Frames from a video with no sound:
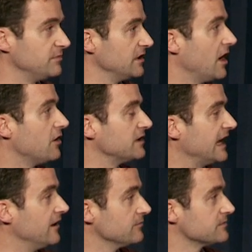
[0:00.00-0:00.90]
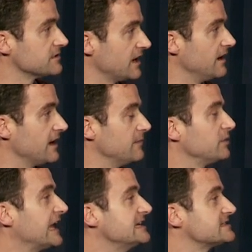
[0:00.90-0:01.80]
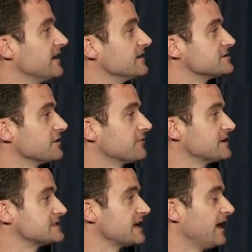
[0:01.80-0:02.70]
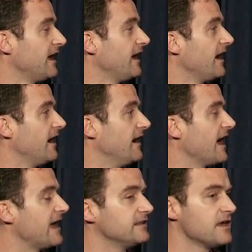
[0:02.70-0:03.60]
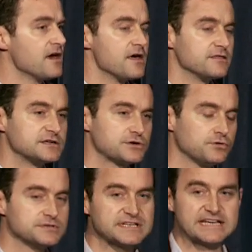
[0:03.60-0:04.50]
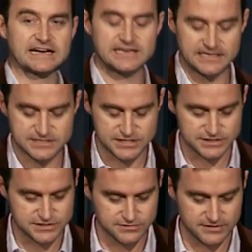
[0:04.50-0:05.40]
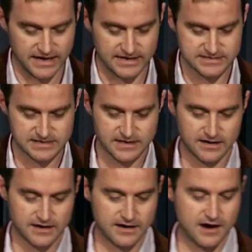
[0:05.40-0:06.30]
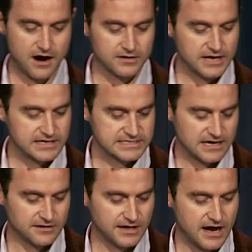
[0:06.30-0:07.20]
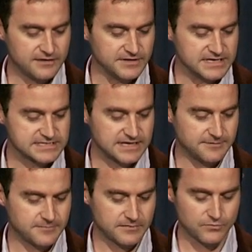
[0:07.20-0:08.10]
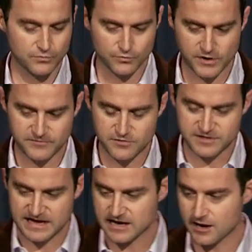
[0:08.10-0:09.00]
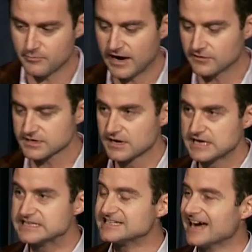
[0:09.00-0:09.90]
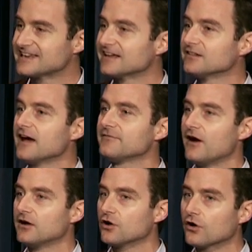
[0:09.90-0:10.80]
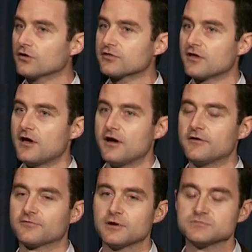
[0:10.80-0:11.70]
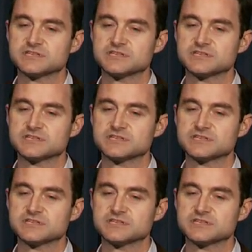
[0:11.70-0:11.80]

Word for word: below and now emplaced on the surface. And the tools and techniques to do that are not entirely obvious. If you think about detecting life on Earth from